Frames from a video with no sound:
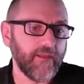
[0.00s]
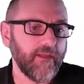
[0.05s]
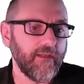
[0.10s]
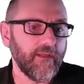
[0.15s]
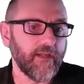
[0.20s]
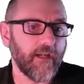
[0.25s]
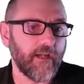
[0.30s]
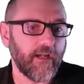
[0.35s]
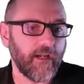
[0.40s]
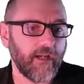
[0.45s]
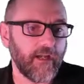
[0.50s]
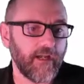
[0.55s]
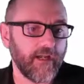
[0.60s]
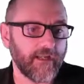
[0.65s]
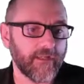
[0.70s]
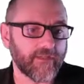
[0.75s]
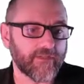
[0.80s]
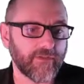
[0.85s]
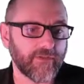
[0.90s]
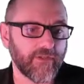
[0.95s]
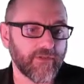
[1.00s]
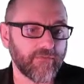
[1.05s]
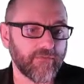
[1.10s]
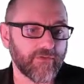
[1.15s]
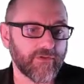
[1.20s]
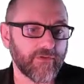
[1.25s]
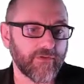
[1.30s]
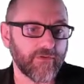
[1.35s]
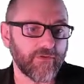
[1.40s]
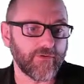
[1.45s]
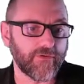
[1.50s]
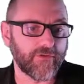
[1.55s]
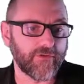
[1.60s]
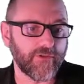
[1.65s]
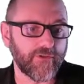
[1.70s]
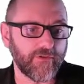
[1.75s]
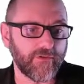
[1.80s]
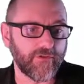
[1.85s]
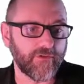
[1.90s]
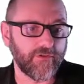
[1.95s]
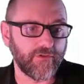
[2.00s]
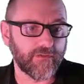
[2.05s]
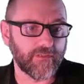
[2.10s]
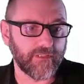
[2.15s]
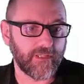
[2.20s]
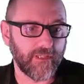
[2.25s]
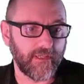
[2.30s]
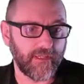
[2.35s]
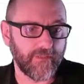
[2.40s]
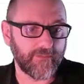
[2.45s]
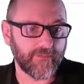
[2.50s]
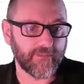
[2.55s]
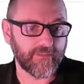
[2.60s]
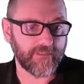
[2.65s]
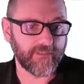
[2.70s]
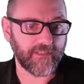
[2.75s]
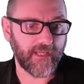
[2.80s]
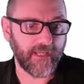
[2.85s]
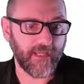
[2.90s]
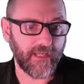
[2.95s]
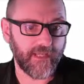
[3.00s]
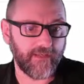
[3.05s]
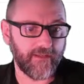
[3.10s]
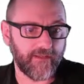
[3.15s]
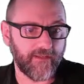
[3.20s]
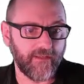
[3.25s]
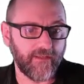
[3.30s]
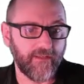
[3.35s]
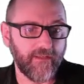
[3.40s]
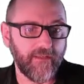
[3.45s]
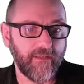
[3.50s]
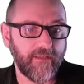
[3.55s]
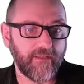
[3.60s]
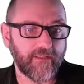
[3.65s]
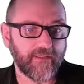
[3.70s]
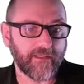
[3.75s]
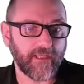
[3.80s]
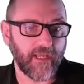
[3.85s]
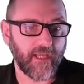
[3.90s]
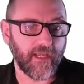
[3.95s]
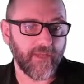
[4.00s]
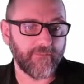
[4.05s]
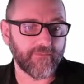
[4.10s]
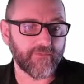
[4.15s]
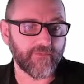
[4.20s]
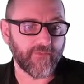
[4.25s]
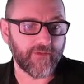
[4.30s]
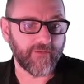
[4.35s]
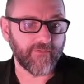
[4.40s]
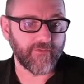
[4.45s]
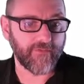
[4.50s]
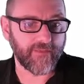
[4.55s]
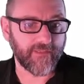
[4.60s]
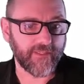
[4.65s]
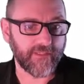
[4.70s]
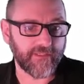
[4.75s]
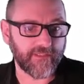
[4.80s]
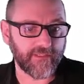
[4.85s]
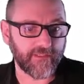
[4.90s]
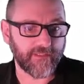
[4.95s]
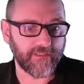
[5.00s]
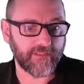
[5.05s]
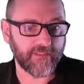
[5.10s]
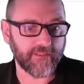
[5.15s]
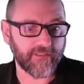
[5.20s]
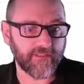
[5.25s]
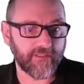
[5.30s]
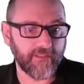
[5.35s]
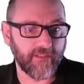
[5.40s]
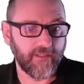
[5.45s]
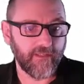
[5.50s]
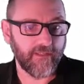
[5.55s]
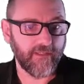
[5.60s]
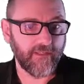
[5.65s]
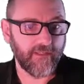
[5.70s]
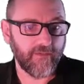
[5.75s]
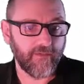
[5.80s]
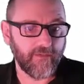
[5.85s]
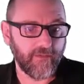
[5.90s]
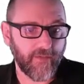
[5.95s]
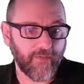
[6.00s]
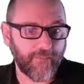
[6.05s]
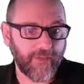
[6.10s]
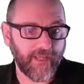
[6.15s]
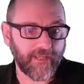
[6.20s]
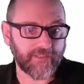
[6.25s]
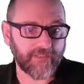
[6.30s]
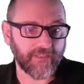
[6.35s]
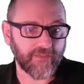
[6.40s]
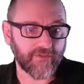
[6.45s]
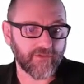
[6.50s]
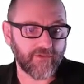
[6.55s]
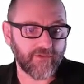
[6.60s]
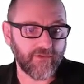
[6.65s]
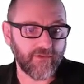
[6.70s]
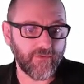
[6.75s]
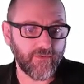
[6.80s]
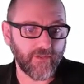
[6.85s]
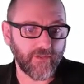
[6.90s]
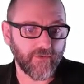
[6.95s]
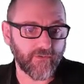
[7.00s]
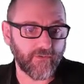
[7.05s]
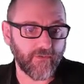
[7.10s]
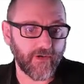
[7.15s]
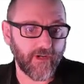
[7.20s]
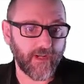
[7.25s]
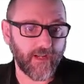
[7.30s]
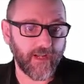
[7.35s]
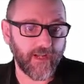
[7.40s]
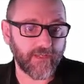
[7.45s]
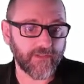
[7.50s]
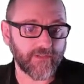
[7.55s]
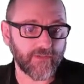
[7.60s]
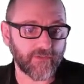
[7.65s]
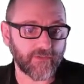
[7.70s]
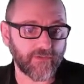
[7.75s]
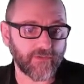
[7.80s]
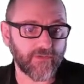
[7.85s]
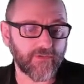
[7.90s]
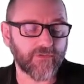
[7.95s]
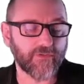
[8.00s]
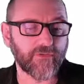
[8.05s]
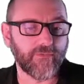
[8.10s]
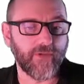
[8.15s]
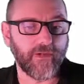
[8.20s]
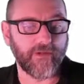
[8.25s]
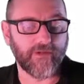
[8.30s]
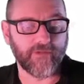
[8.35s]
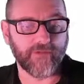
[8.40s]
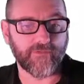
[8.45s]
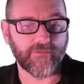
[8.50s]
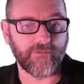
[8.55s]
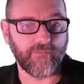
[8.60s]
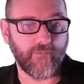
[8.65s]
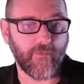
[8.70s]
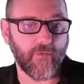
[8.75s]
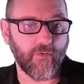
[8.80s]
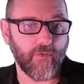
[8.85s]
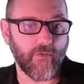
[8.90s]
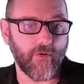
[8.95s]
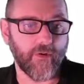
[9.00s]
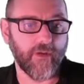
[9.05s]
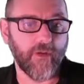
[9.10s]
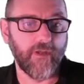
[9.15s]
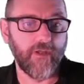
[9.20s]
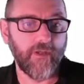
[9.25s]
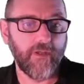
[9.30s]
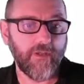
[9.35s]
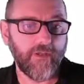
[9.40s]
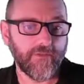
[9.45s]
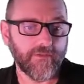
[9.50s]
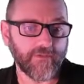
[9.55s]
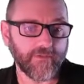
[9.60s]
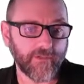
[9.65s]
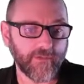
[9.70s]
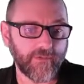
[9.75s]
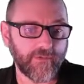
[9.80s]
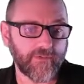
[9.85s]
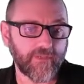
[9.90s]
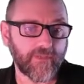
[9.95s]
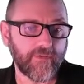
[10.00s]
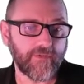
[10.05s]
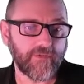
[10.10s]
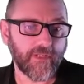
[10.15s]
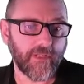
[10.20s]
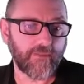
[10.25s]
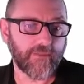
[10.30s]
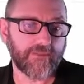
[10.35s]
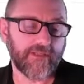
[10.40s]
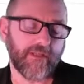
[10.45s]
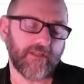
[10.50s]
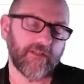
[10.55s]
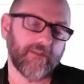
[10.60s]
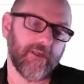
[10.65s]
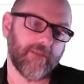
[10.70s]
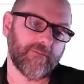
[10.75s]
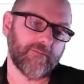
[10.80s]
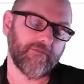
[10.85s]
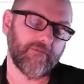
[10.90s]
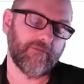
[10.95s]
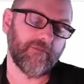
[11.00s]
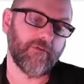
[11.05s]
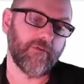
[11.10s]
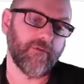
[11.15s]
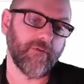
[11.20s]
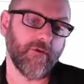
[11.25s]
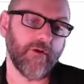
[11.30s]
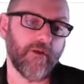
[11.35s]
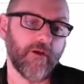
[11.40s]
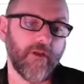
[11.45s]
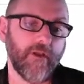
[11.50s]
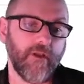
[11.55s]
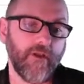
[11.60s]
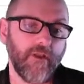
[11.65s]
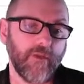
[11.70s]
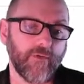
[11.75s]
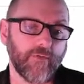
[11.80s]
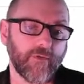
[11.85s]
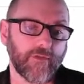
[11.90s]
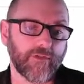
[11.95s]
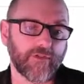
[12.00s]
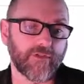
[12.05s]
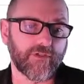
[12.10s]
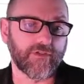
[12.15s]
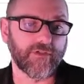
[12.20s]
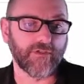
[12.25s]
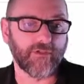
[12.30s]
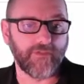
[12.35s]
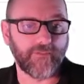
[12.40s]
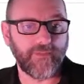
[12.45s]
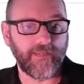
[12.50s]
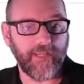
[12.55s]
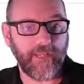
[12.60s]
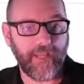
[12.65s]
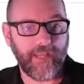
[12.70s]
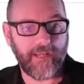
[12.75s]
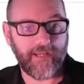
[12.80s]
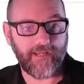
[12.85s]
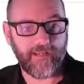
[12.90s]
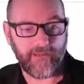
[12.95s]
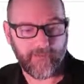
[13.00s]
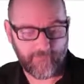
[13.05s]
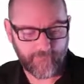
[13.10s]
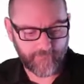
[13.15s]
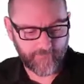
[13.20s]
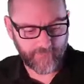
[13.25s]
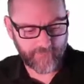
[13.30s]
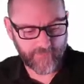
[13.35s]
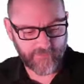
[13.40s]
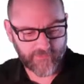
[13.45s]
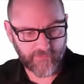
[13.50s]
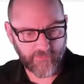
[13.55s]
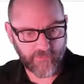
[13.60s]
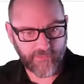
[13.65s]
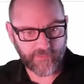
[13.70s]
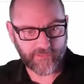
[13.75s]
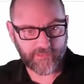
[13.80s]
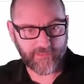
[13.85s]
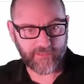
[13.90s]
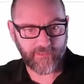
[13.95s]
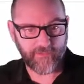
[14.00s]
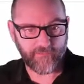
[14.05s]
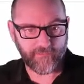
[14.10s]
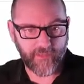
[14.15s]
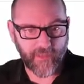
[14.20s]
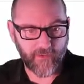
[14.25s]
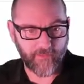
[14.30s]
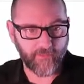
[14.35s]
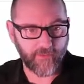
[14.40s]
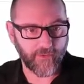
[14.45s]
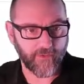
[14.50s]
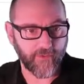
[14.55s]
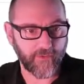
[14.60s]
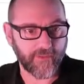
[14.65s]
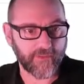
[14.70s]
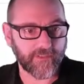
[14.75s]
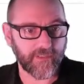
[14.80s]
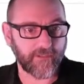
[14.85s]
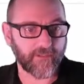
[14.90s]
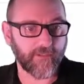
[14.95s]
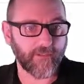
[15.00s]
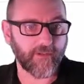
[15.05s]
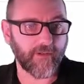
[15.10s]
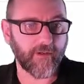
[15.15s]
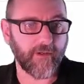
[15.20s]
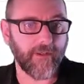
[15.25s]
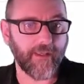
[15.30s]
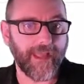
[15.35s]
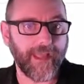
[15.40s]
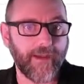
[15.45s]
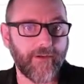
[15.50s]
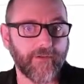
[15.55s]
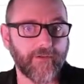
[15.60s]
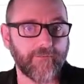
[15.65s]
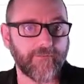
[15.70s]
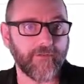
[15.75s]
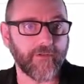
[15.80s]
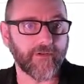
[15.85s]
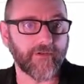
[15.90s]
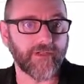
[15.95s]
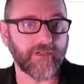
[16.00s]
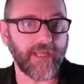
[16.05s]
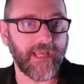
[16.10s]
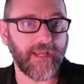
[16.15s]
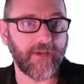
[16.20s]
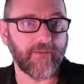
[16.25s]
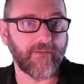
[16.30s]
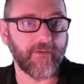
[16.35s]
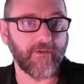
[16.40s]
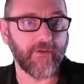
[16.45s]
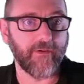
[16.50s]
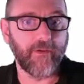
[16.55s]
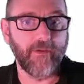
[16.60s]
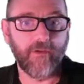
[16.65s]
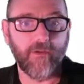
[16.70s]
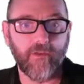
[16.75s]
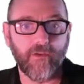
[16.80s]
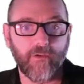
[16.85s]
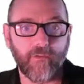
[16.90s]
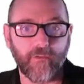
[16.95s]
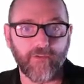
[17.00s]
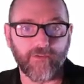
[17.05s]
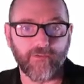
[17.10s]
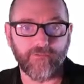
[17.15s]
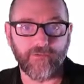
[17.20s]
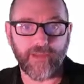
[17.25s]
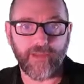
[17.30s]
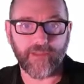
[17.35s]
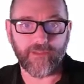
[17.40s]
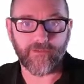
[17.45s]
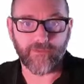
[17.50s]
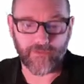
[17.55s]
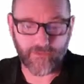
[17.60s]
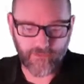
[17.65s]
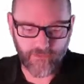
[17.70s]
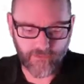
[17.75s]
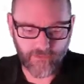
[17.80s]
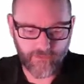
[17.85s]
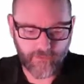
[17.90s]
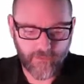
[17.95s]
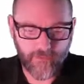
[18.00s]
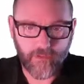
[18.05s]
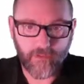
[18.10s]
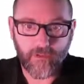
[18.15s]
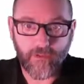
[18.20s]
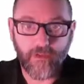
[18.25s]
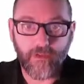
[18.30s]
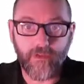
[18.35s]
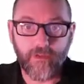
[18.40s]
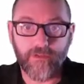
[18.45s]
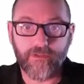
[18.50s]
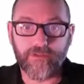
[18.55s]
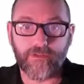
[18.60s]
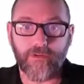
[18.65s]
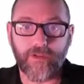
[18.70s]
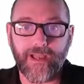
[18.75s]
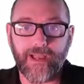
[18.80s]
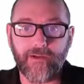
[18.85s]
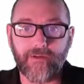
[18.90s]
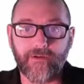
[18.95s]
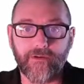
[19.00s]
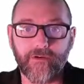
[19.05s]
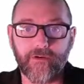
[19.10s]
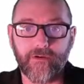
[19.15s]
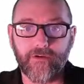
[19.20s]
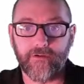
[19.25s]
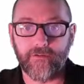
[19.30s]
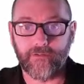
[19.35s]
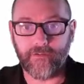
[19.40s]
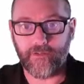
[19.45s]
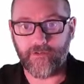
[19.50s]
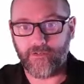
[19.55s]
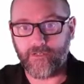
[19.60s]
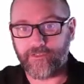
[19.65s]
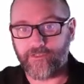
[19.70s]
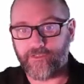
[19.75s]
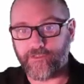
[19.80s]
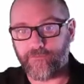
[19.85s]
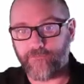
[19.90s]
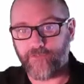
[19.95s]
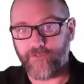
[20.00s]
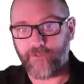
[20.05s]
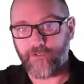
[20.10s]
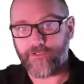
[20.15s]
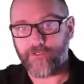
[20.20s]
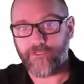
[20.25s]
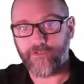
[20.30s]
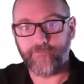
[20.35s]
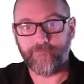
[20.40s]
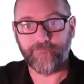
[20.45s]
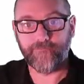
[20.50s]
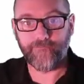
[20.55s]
it's going to return 2 times 10 times whatever this is. I'm passing the 2 into y, so 2 squared is 4. So it's going to be 2 times 10 times 4, which should be 80. So let's see if that works. So I'm going to call out the function outer with the value 2. So outer, there it is, it's a function.